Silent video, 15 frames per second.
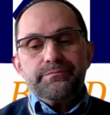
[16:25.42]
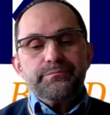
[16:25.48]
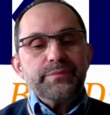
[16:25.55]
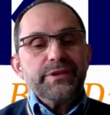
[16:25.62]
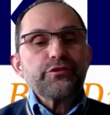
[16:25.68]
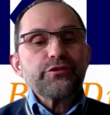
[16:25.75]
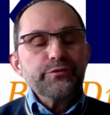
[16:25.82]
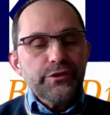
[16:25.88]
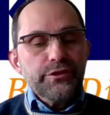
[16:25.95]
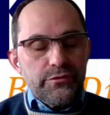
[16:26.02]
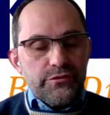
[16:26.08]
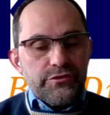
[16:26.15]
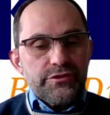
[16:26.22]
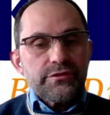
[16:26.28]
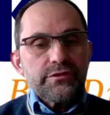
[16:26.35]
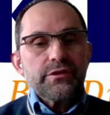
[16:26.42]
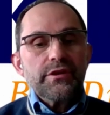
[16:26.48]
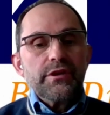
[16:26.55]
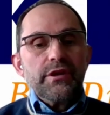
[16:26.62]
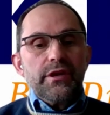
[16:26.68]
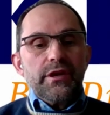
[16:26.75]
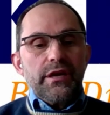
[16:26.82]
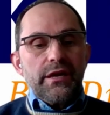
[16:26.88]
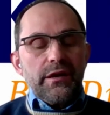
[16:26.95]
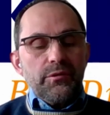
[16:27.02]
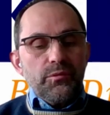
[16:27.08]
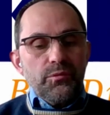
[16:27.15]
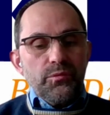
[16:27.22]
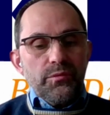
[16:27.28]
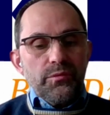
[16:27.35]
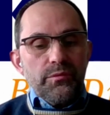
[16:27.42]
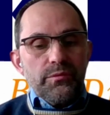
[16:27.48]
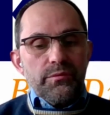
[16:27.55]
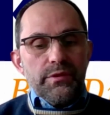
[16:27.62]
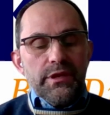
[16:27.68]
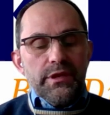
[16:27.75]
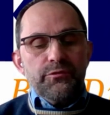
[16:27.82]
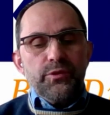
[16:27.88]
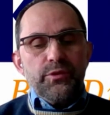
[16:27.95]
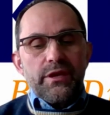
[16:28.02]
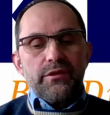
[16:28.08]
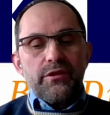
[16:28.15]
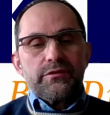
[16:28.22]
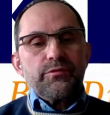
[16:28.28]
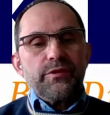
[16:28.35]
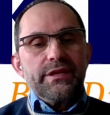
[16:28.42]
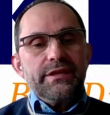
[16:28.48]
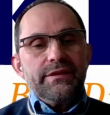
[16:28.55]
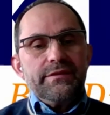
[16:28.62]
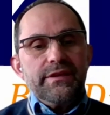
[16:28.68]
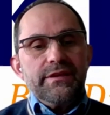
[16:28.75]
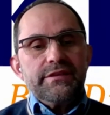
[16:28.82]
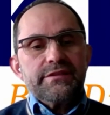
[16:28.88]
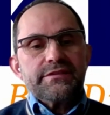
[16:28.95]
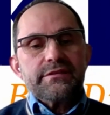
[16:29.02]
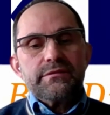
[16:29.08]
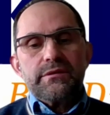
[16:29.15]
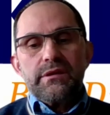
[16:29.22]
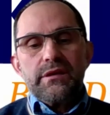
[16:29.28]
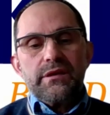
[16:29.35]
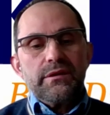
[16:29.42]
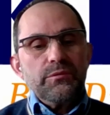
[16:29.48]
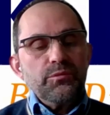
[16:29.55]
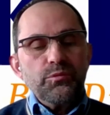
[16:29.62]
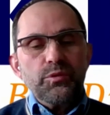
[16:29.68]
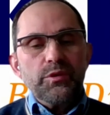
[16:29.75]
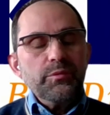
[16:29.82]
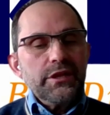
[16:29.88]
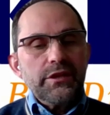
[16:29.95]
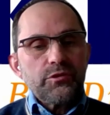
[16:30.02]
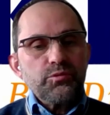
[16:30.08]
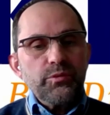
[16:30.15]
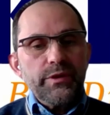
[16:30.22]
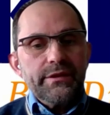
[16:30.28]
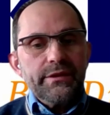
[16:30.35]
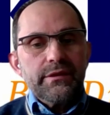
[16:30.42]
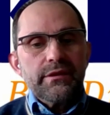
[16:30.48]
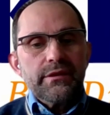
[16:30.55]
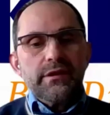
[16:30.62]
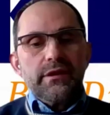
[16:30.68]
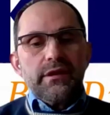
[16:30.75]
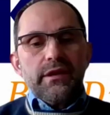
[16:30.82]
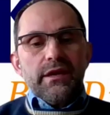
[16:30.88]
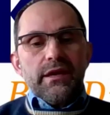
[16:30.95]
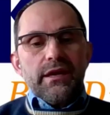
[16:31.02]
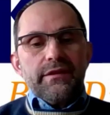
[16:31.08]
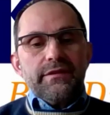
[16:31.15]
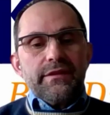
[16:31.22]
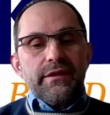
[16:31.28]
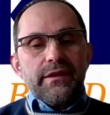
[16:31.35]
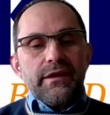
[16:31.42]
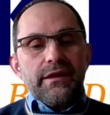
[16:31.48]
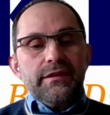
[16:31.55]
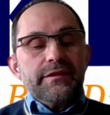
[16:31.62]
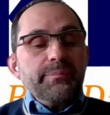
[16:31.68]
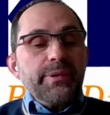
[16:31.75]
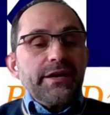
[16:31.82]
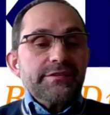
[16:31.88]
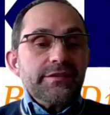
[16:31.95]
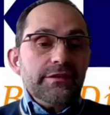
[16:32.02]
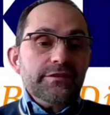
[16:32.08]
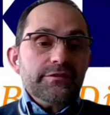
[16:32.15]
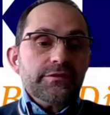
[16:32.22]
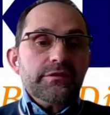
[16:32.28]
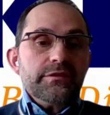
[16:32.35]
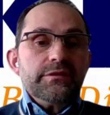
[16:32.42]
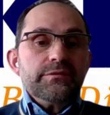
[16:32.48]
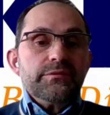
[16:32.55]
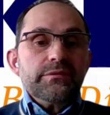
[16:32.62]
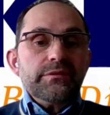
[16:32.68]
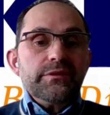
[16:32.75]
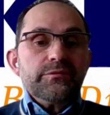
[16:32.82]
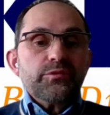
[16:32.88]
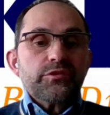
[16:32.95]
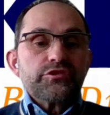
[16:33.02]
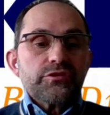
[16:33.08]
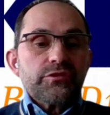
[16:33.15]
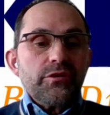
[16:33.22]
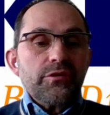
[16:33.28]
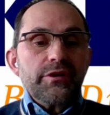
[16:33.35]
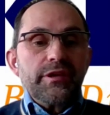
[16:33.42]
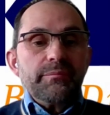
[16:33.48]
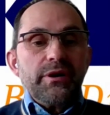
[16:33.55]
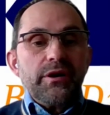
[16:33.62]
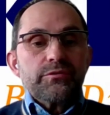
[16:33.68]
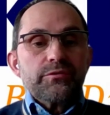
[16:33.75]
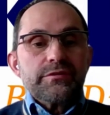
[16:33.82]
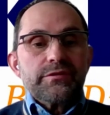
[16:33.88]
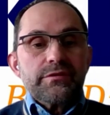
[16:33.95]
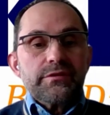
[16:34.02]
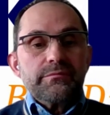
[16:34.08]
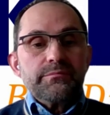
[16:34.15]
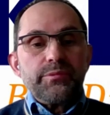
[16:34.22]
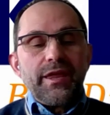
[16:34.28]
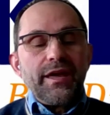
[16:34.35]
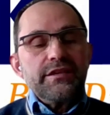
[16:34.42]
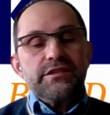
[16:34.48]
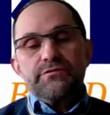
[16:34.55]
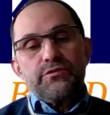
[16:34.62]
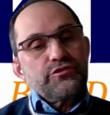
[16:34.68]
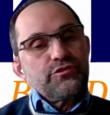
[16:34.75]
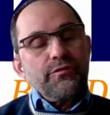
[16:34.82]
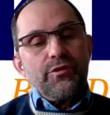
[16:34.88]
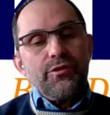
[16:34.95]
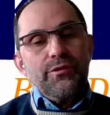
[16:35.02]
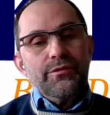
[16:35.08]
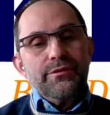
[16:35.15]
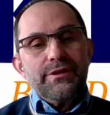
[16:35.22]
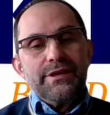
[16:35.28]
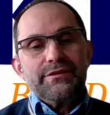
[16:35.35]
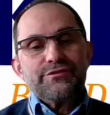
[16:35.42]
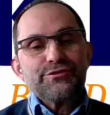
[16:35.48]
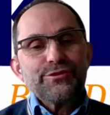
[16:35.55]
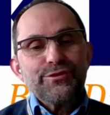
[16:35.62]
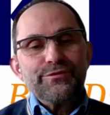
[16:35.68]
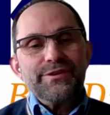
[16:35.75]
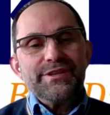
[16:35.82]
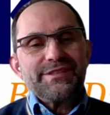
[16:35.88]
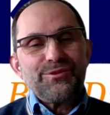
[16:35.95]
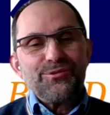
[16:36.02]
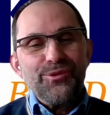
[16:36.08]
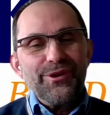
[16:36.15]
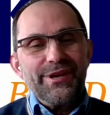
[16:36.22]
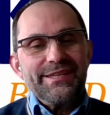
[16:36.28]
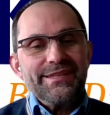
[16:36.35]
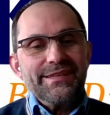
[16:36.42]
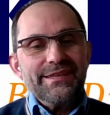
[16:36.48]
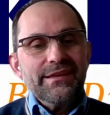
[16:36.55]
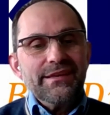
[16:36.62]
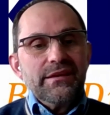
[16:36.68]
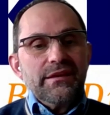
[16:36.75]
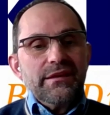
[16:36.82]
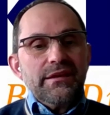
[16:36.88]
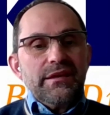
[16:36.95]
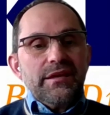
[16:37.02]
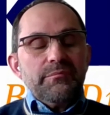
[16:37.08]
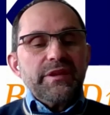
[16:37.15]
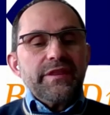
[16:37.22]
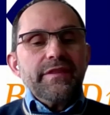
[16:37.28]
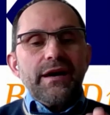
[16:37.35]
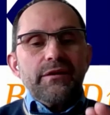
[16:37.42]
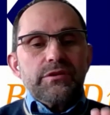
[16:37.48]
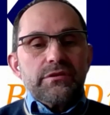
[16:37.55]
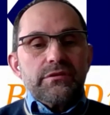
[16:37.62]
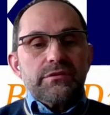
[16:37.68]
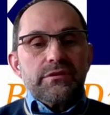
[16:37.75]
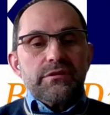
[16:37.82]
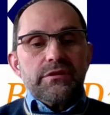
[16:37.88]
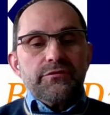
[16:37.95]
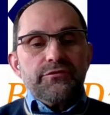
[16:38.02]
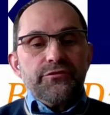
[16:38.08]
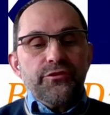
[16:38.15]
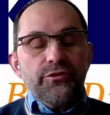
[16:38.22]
piece of news. If we are not ready in this, we will not win. And in the past, it was only about price, first of all, and service and quality. But now the